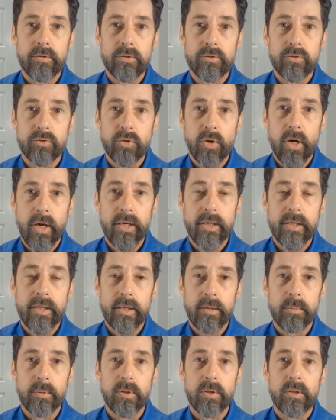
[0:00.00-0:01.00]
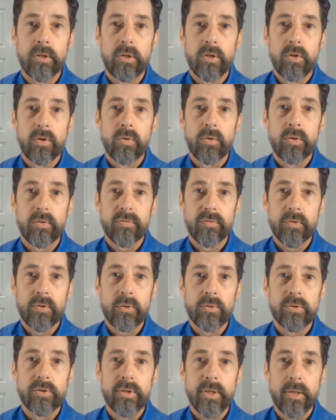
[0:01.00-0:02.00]
dry kibble or
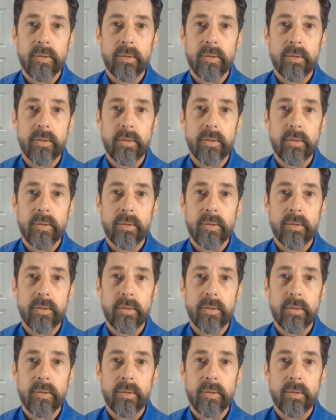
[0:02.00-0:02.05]
foods that